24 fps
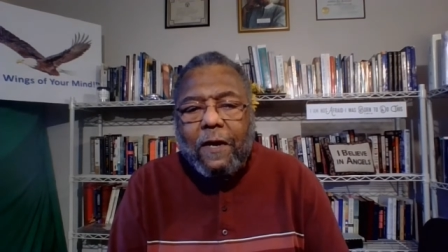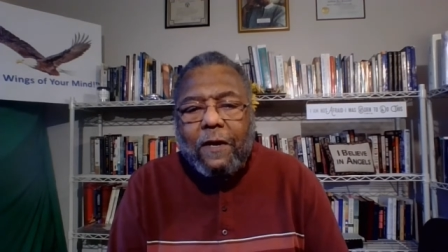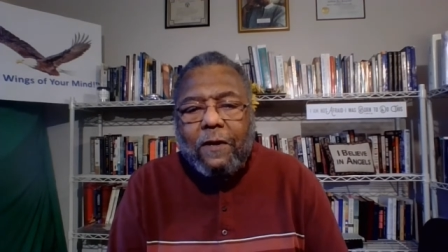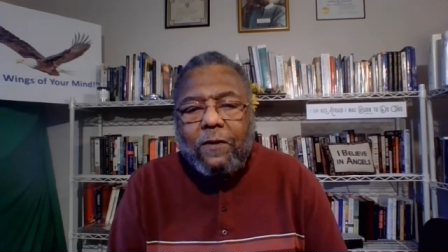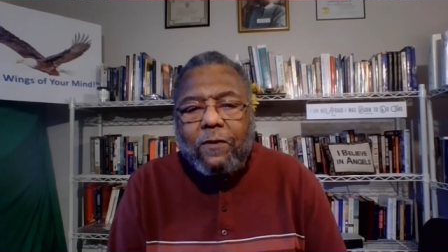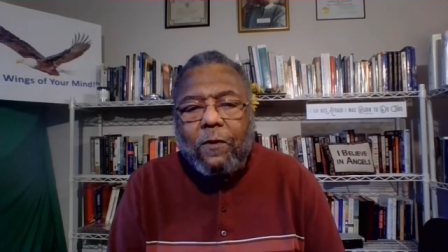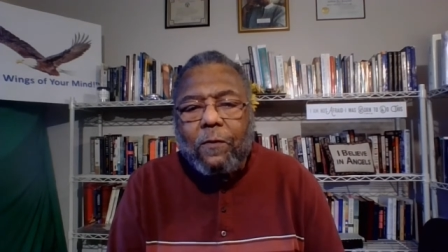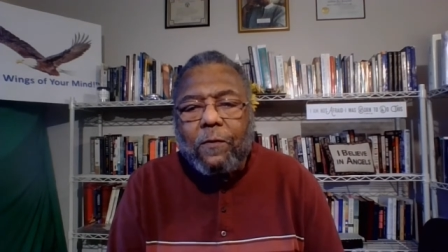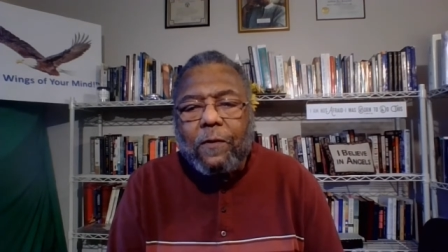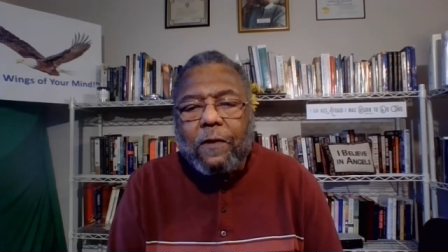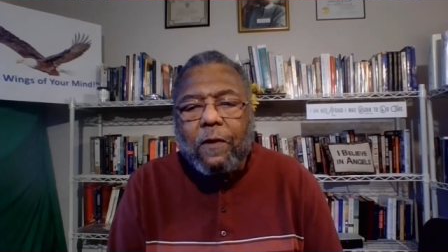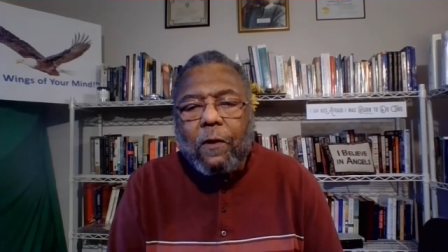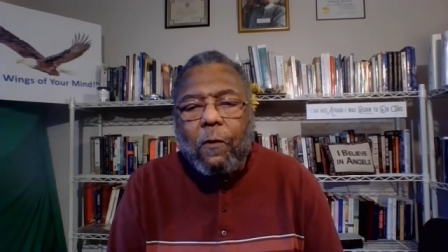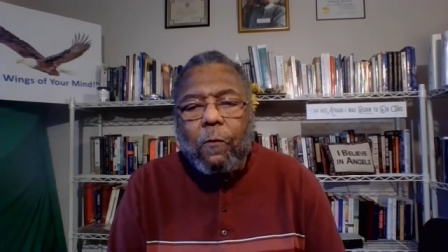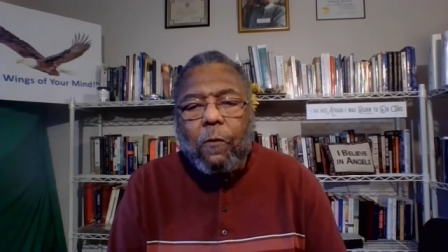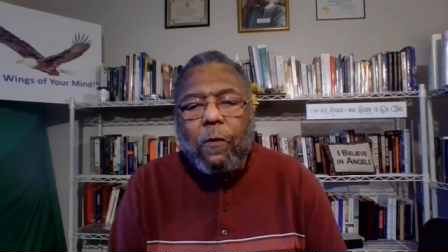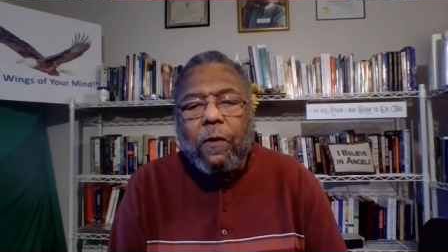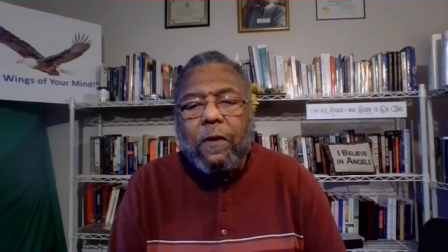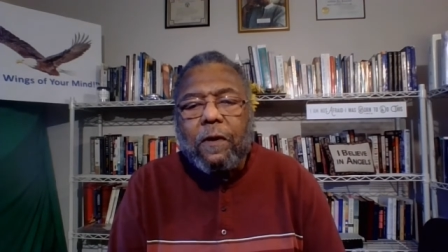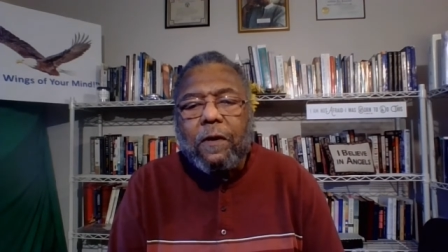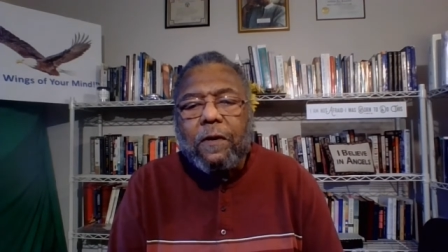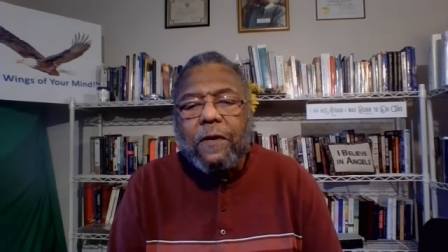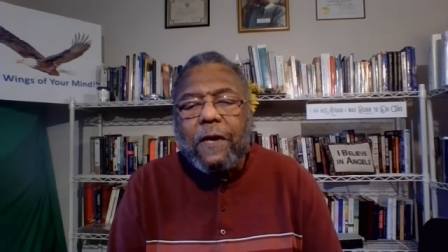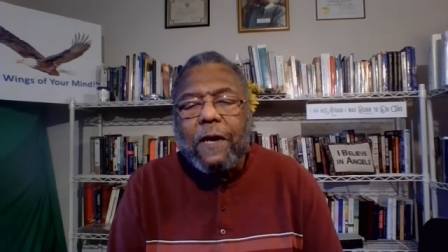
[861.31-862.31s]
So in the
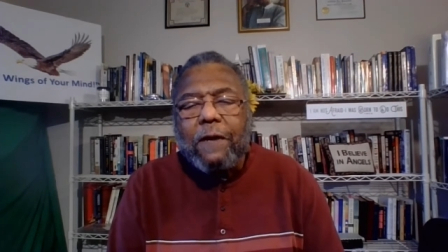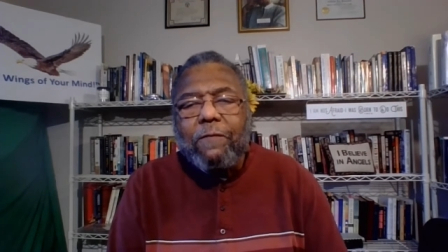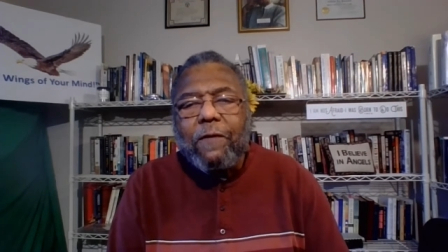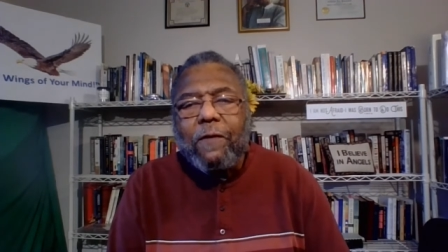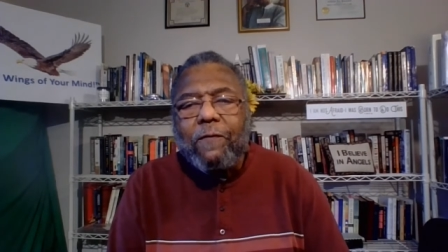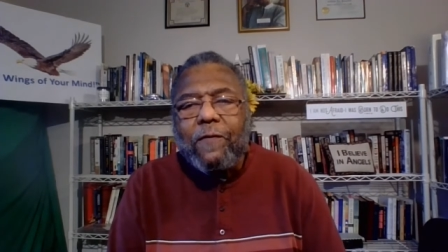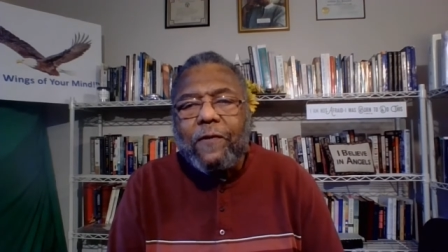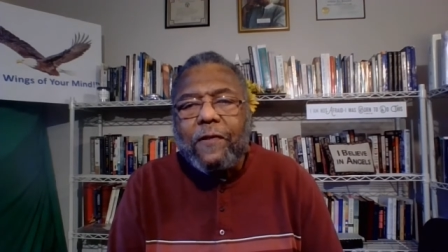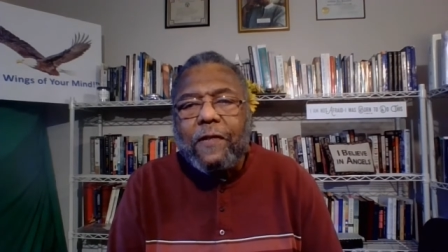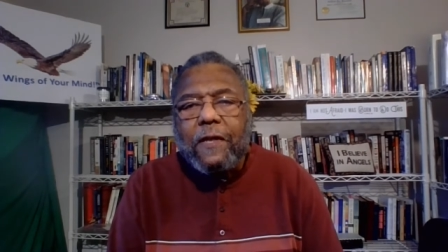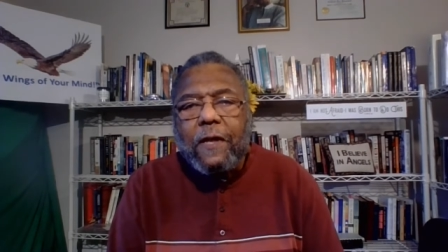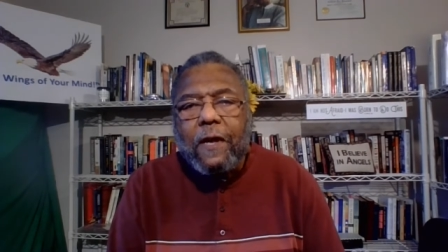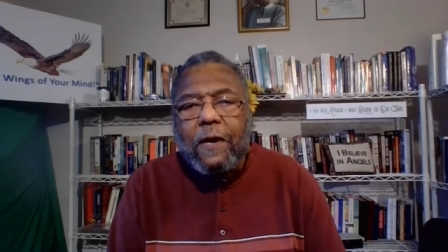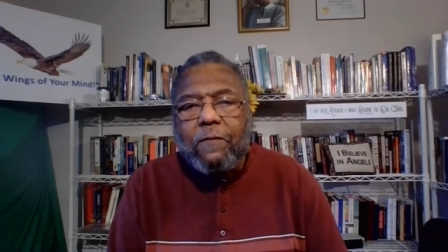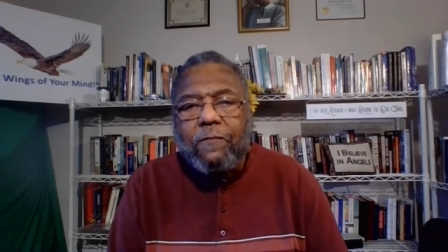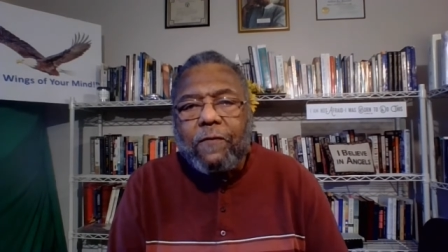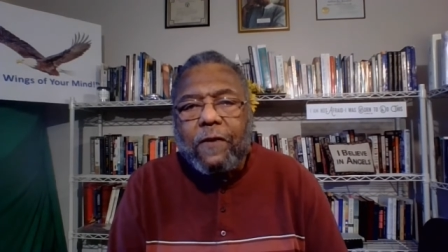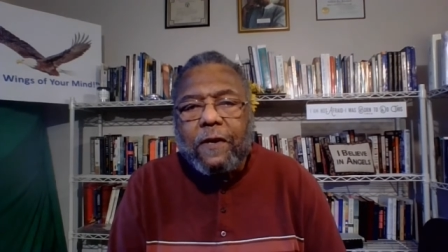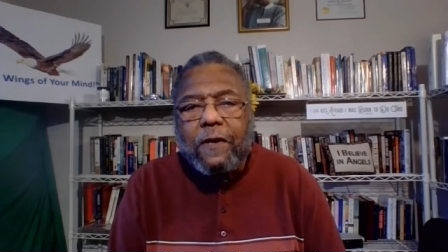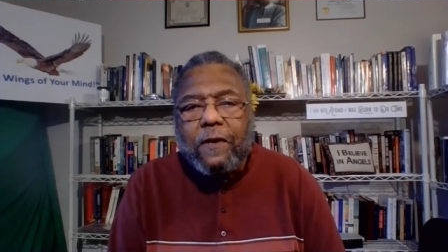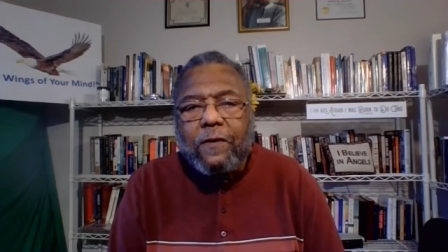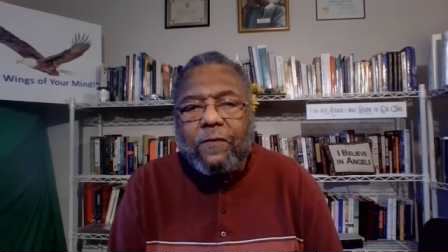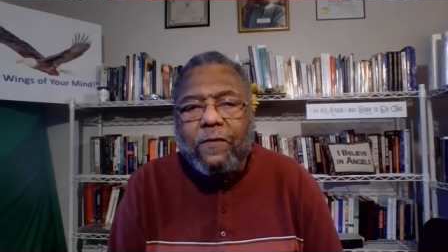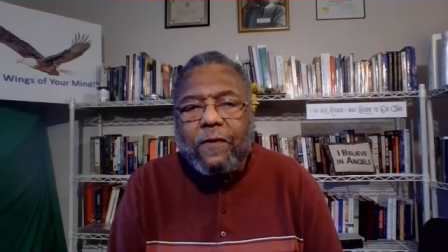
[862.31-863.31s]
world of
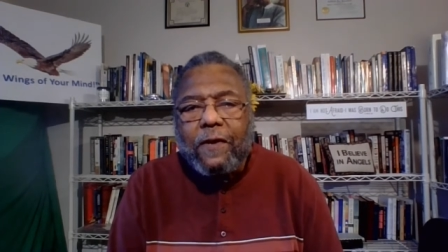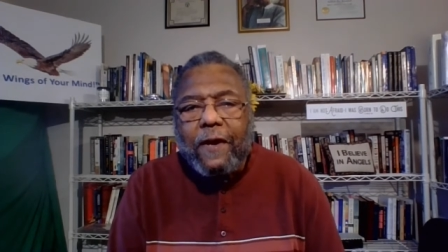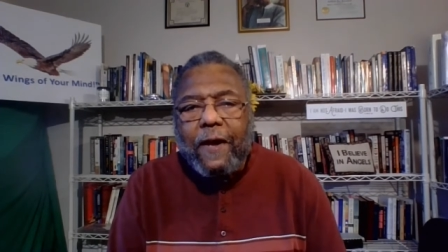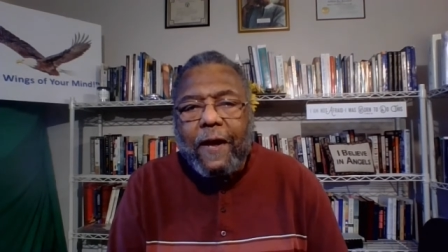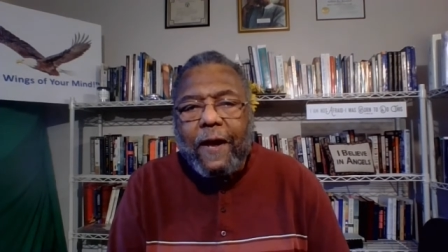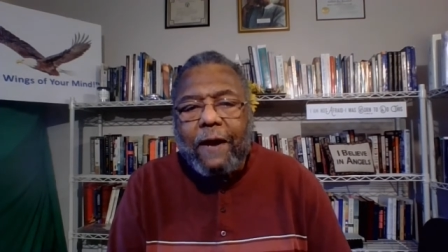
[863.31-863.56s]
energy,